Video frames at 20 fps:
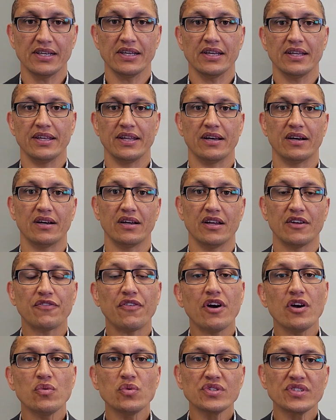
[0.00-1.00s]
Now, if
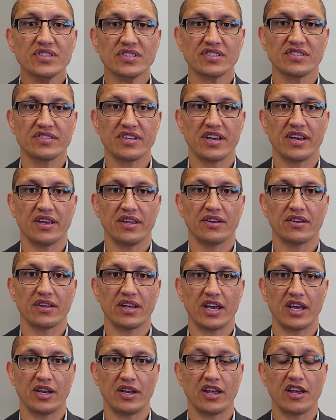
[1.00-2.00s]
I was to stand
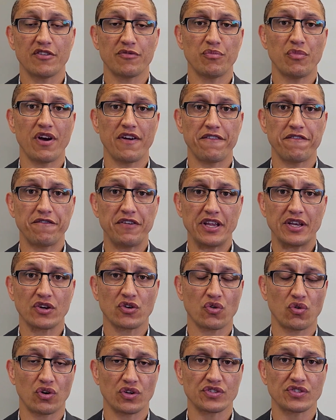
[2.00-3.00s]
and have my feet
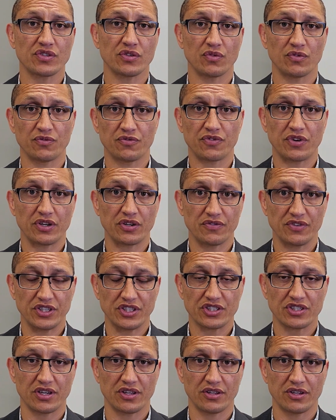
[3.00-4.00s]
crossed in front of
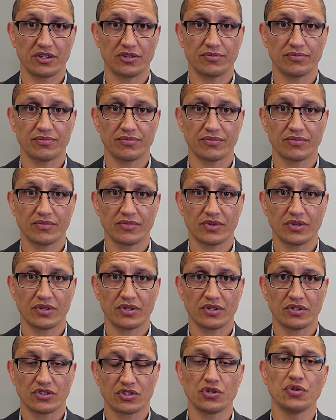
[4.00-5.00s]
each other,
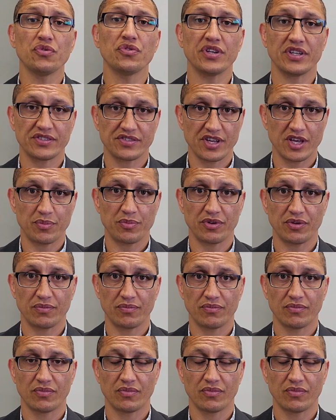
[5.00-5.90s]
two things happen.